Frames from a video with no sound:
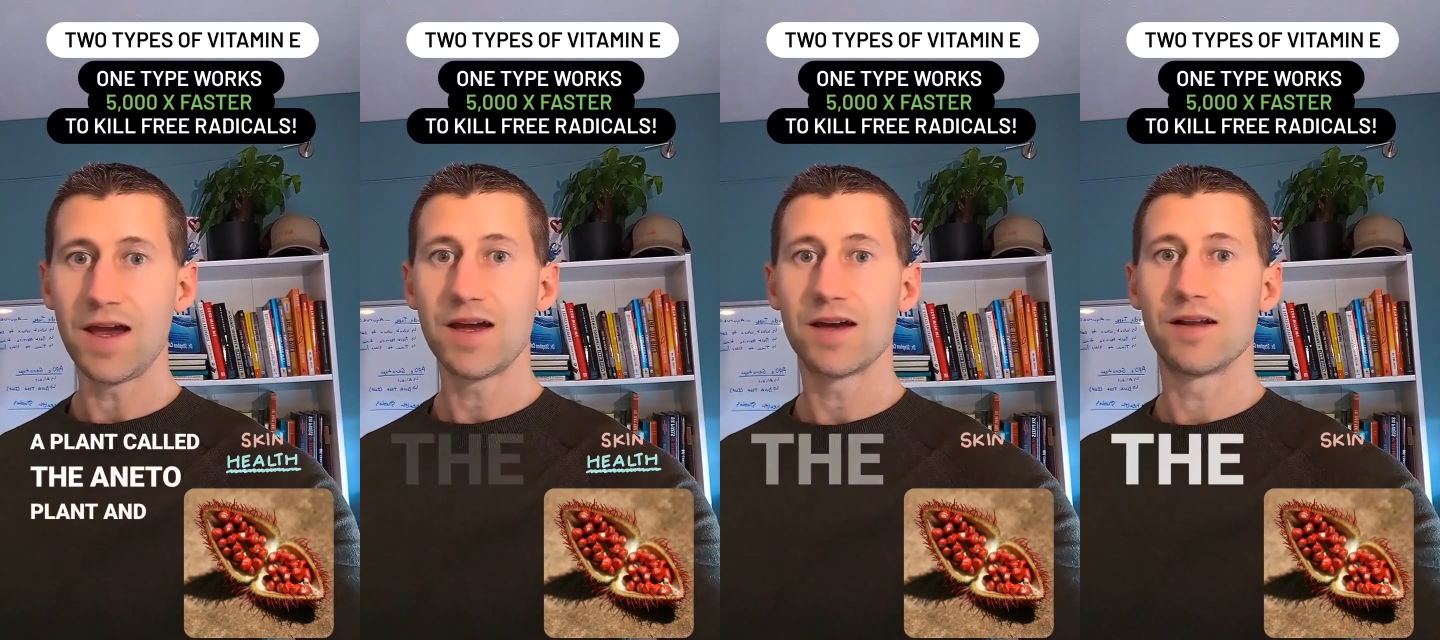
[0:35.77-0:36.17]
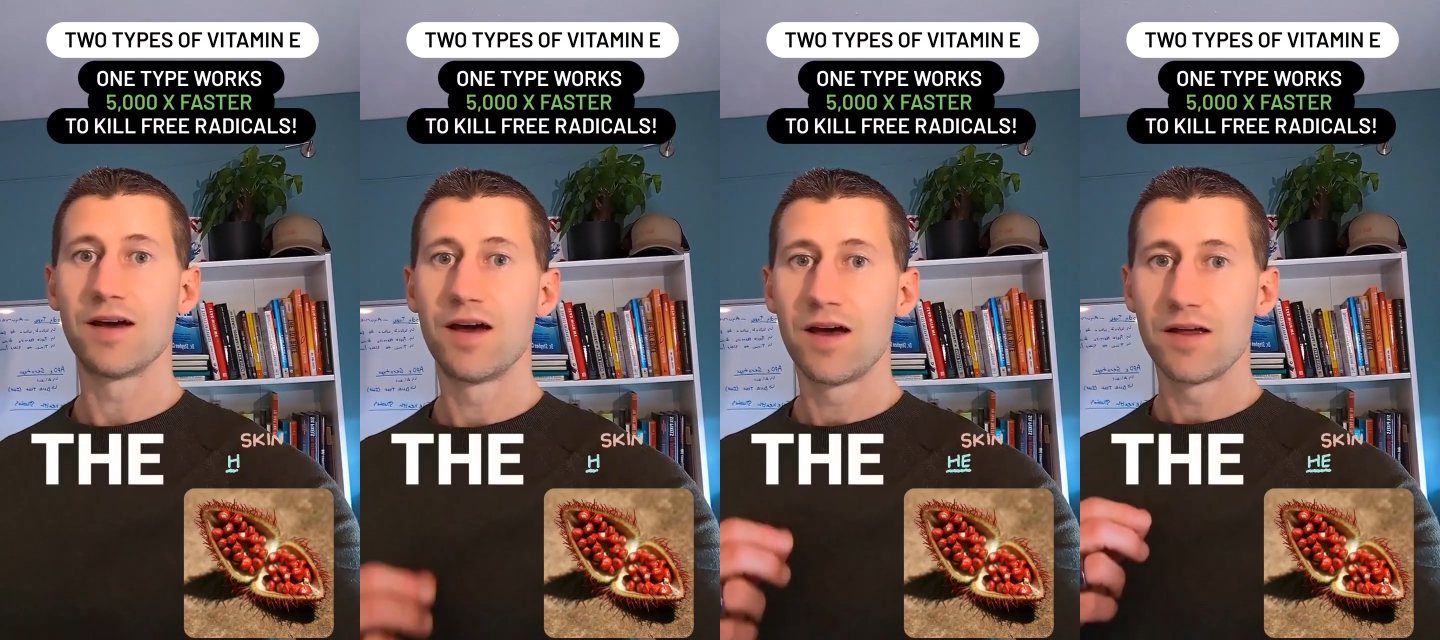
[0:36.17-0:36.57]
and
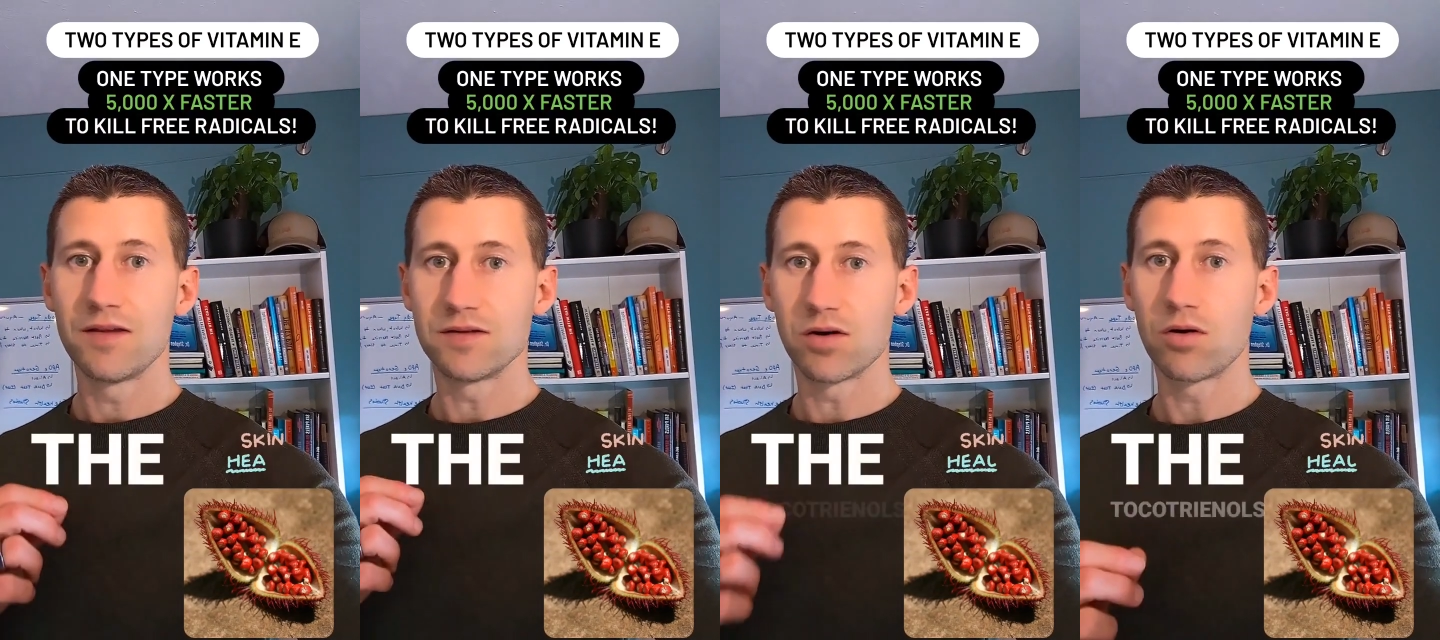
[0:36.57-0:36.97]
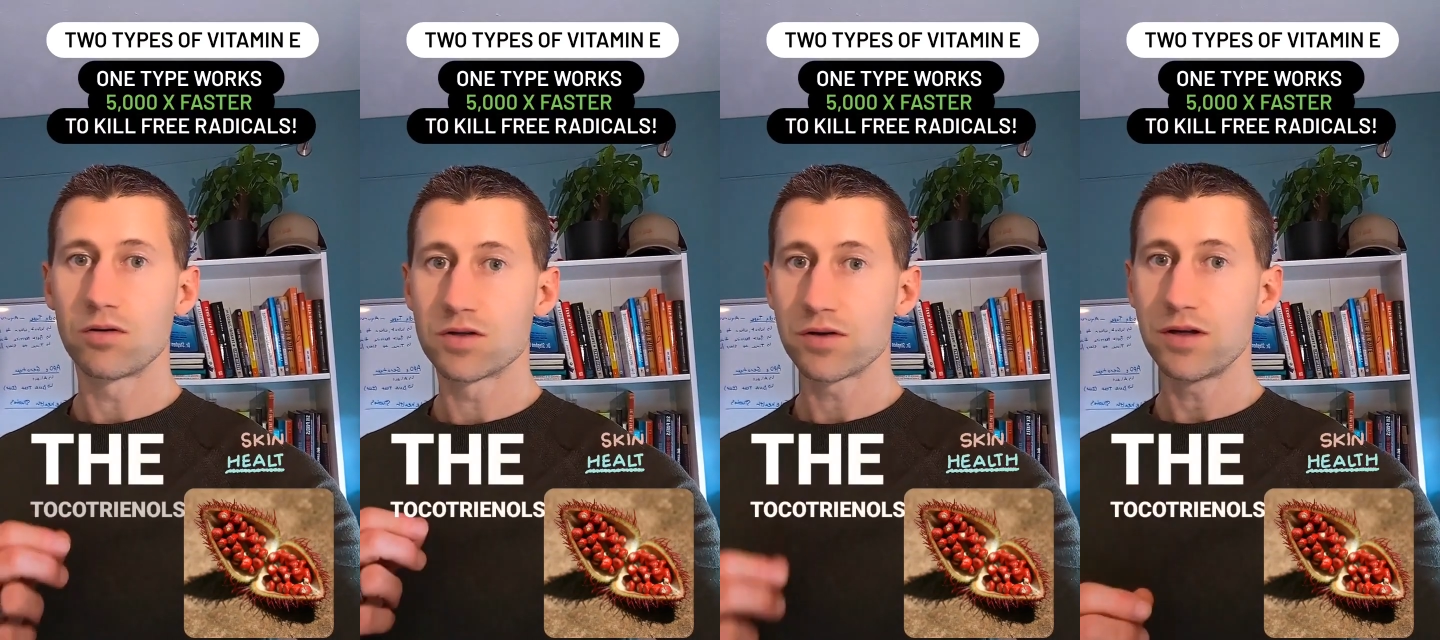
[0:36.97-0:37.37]
the
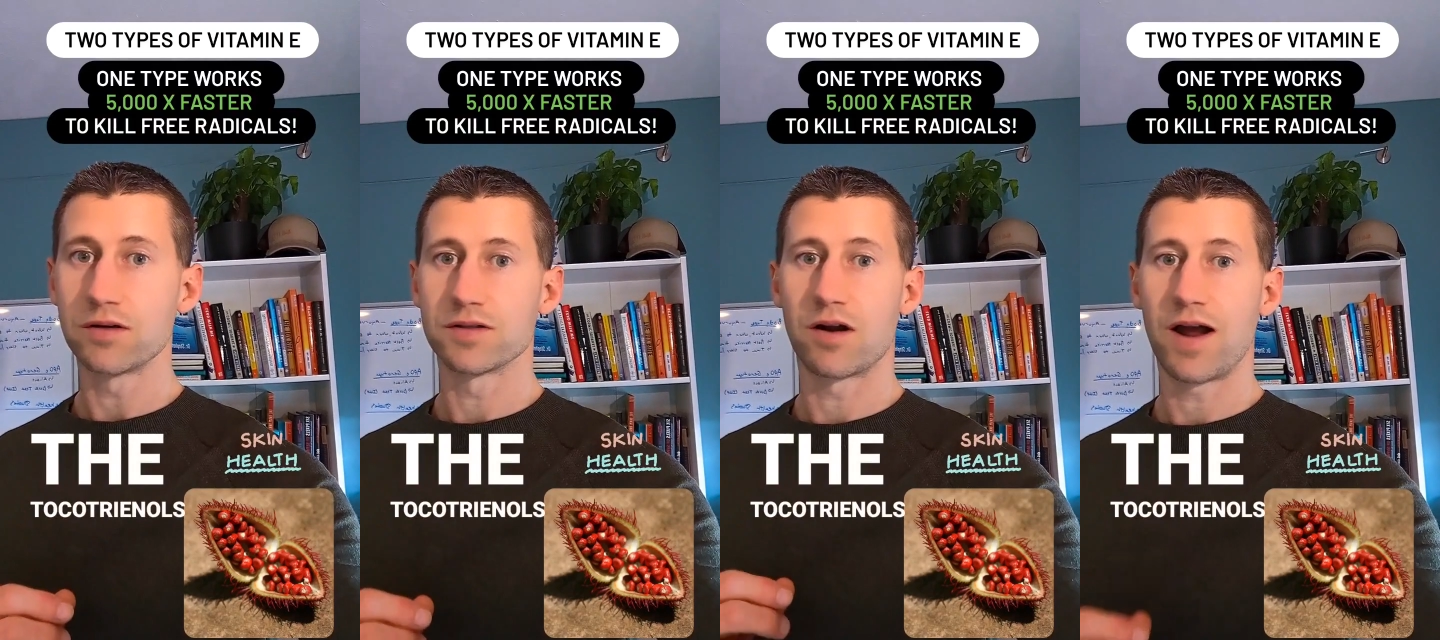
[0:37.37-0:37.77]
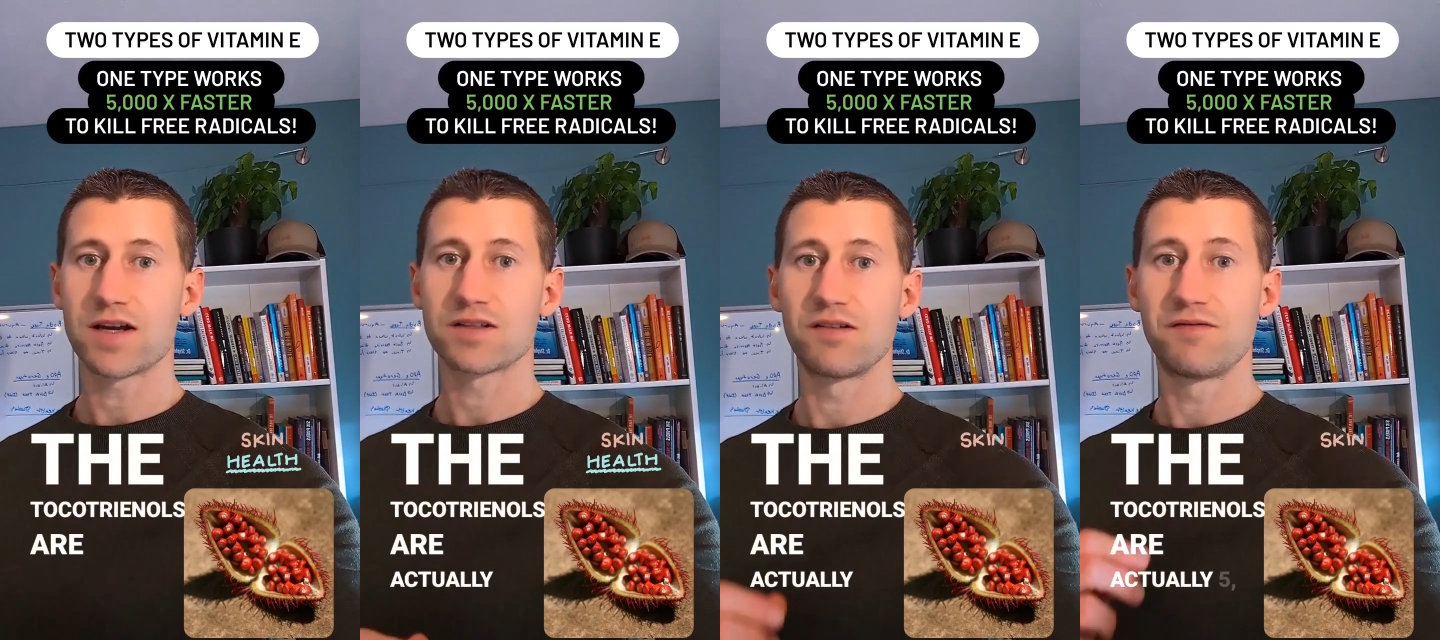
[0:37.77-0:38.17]
tocotrienols are actually